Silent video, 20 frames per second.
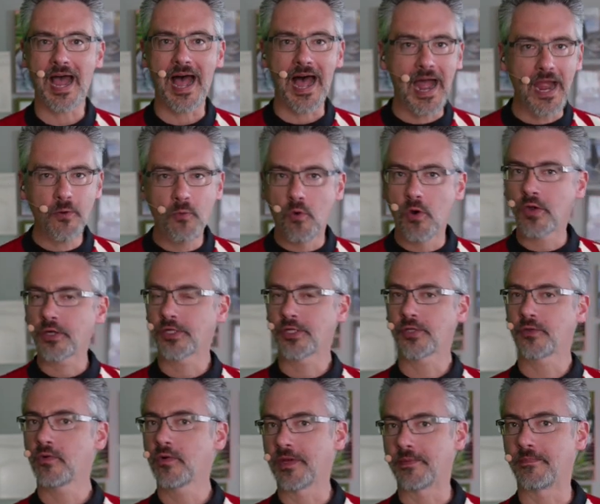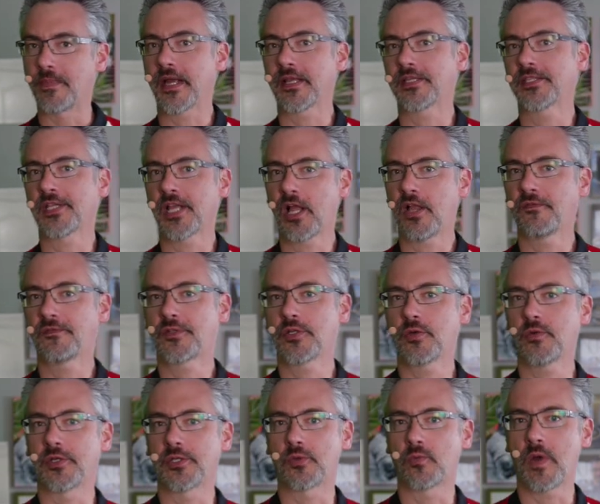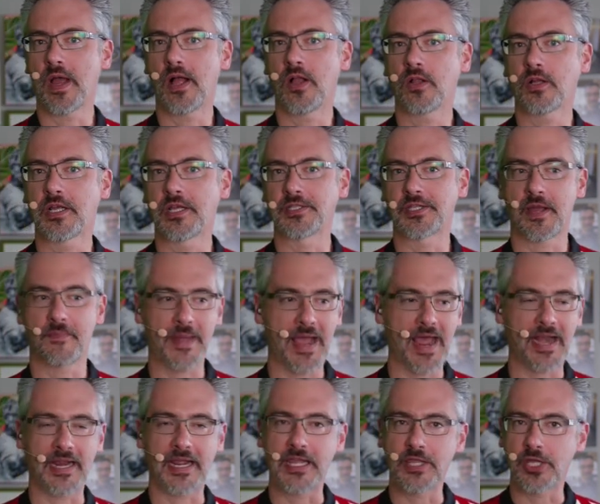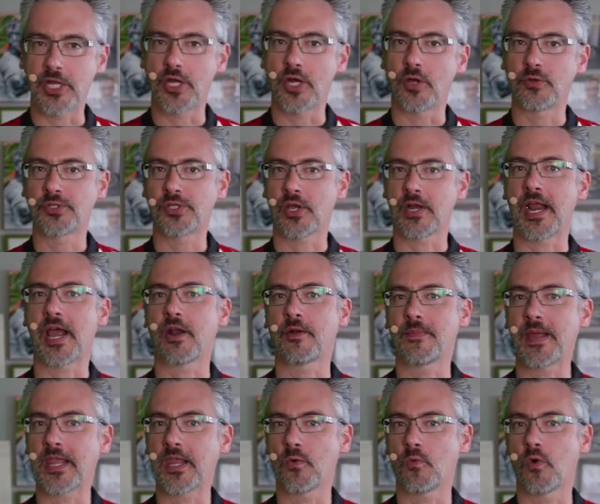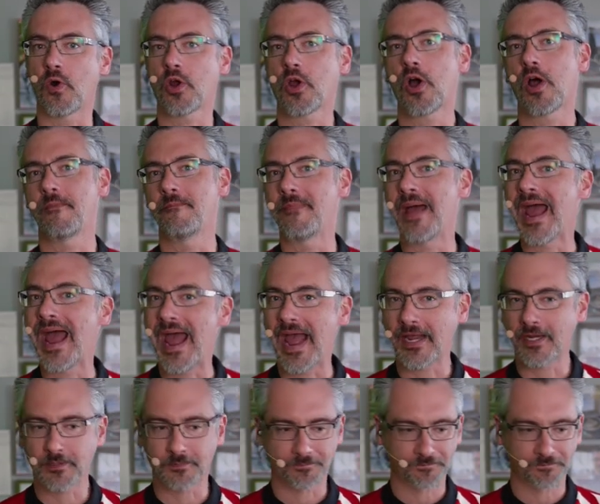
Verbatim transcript: I worked through it myself too, as well, because I'm adding in the notes on how to make it work on Mac.